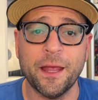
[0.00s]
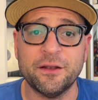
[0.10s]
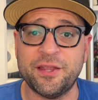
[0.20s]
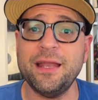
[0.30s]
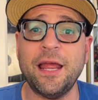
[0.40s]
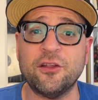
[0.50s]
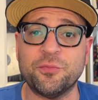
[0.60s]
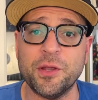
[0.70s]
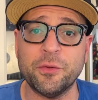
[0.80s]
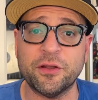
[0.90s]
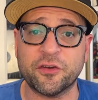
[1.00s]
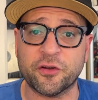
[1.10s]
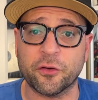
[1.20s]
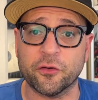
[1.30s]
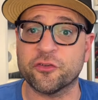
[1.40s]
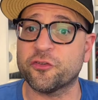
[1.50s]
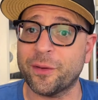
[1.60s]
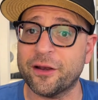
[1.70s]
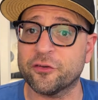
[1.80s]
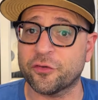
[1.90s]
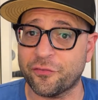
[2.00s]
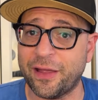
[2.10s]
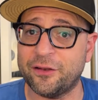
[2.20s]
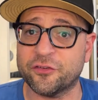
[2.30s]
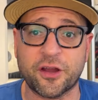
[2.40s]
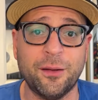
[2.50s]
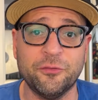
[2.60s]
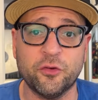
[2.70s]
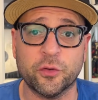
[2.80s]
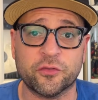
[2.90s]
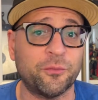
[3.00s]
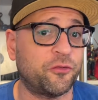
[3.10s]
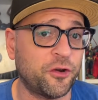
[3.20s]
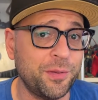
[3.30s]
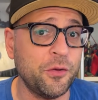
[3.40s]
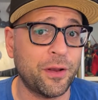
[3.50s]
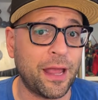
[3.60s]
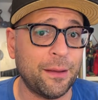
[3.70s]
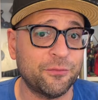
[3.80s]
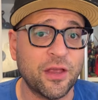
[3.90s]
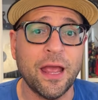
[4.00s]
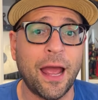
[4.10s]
Teenage Mutant Ninja Turtle Shredder's Revenge comes to us from Tribute Games